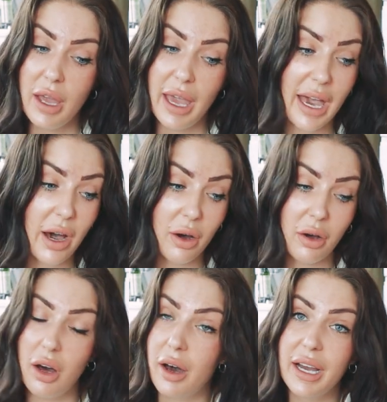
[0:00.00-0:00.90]
how
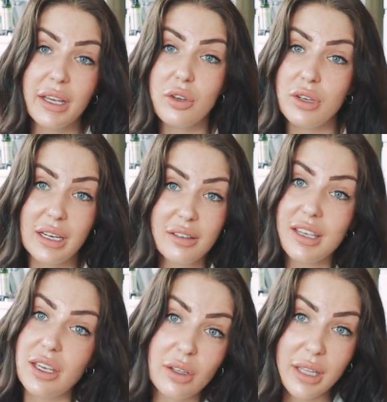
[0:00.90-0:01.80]
high you needed to
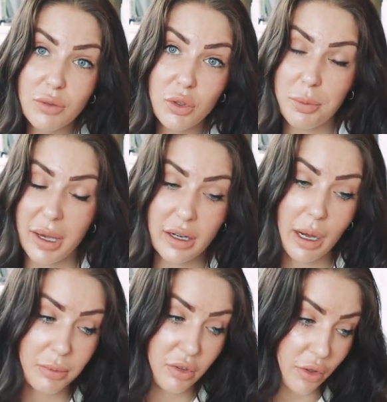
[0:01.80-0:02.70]
get your levels back
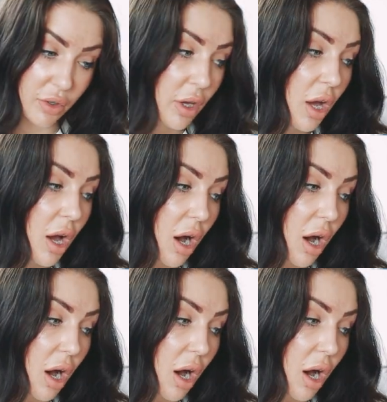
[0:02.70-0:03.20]
up to